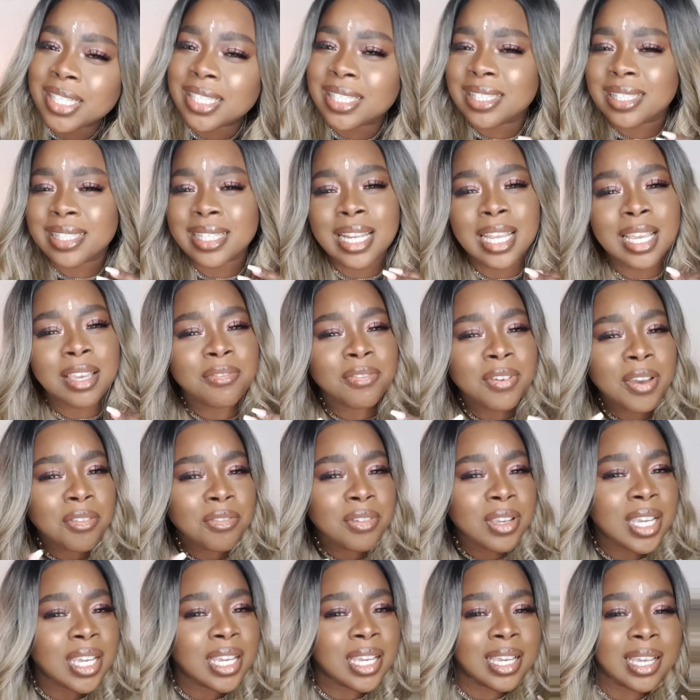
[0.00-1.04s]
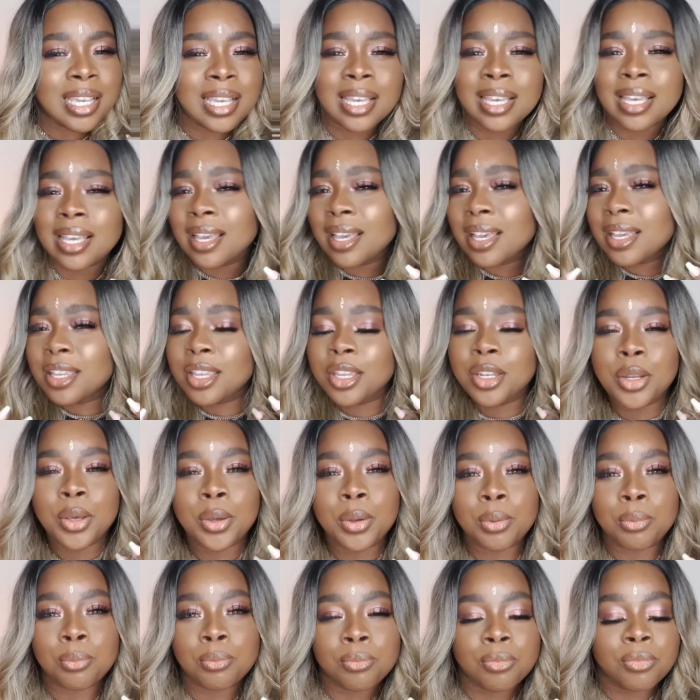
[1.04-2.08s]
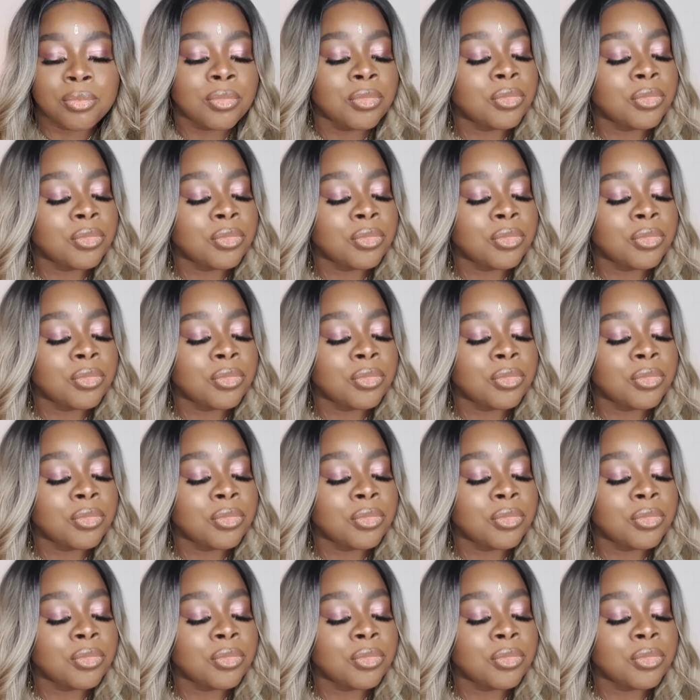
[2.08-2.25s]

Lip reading: sleek, very, you know,